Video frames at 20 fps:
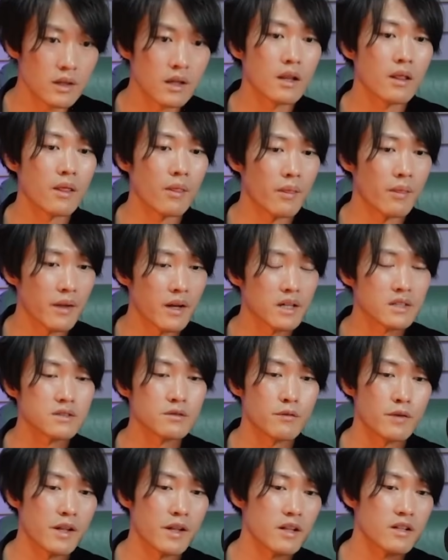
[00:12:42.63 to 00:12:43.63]
there's a
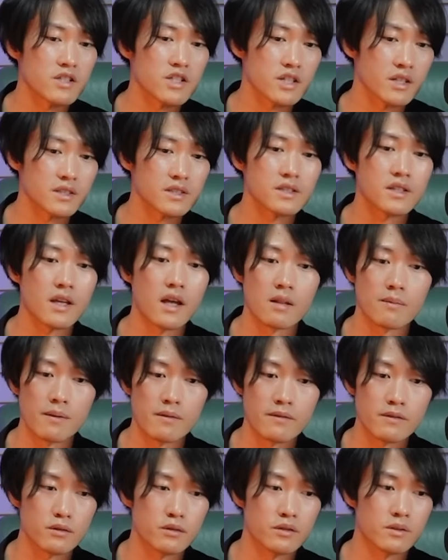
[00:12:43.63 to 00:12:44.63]
real chance Elbaf
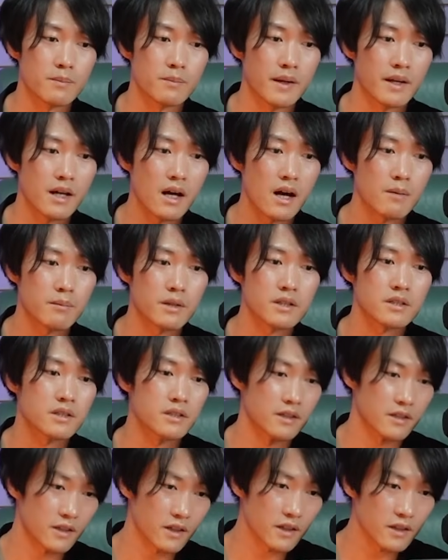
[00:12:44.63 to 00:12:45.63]
could become a
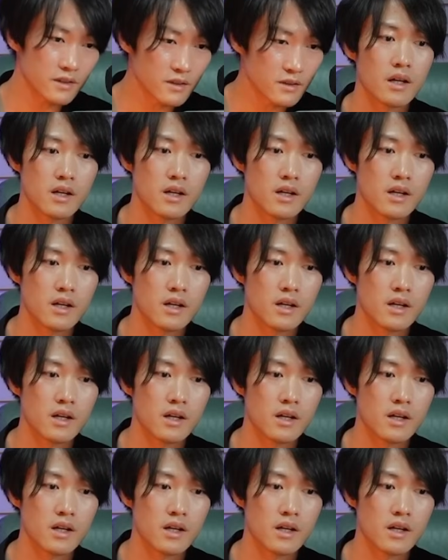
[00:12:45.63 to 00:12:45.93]
target,